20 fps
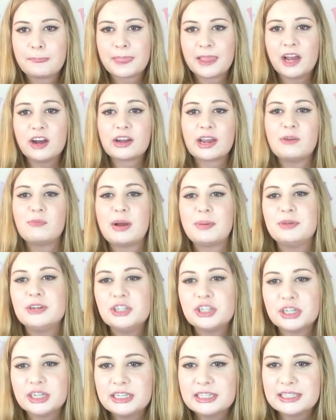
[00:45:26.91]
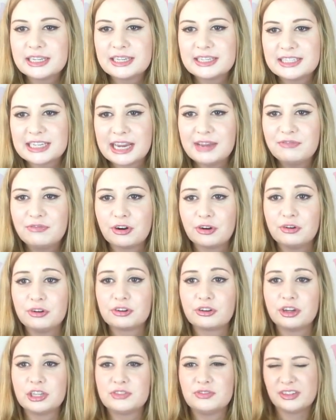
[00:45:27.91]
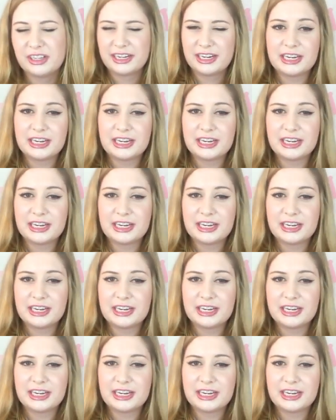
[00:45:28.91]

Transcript: Okay, Weapon G says save foreigner ghost for later.